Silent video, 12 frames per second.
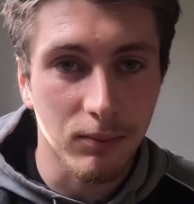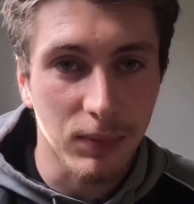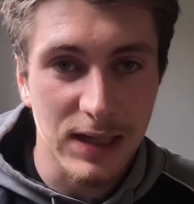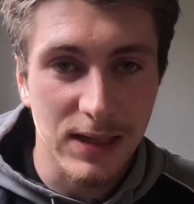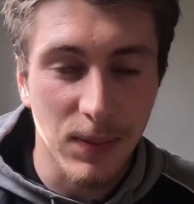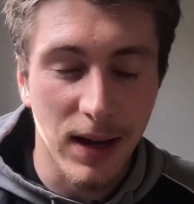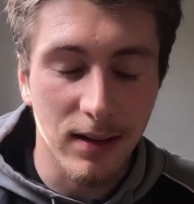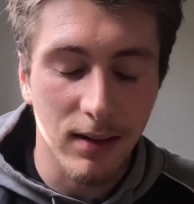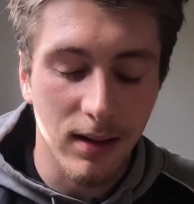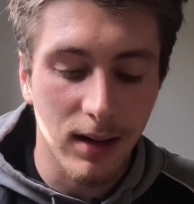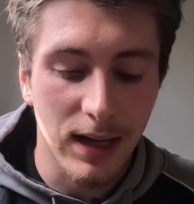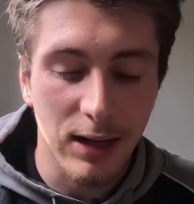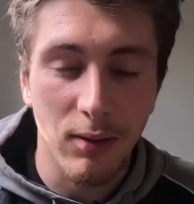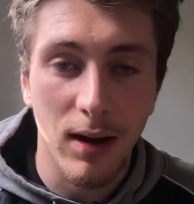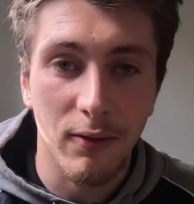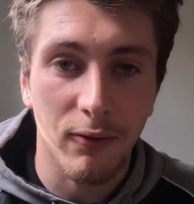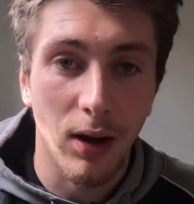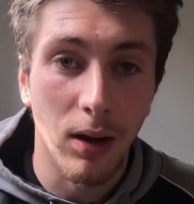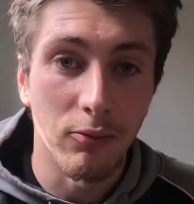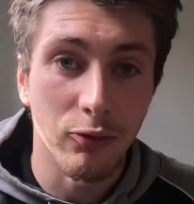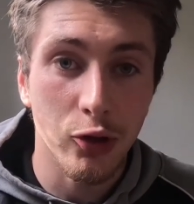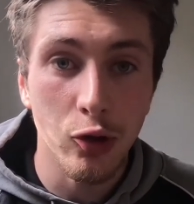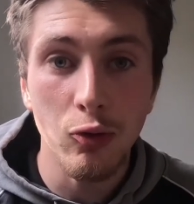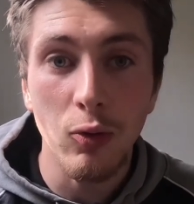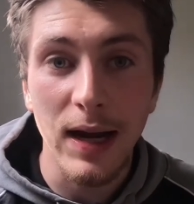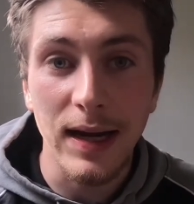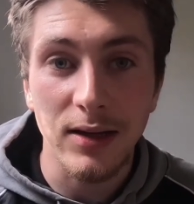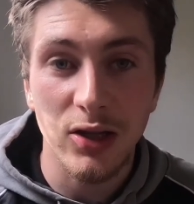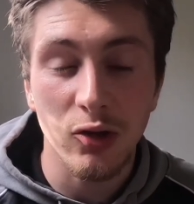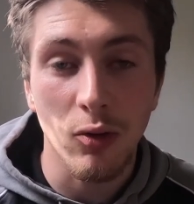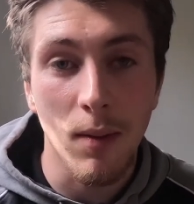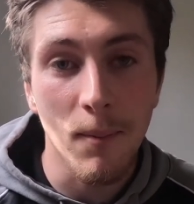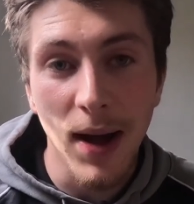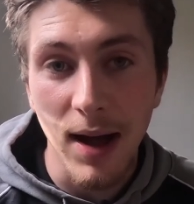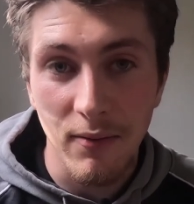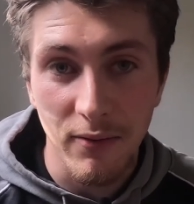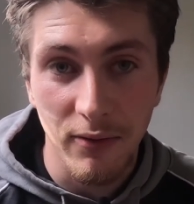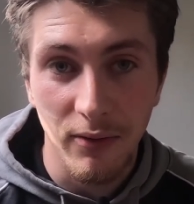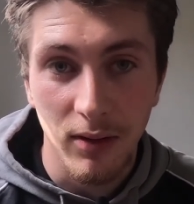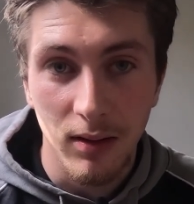be spent anywhere from 2 weeks to a month,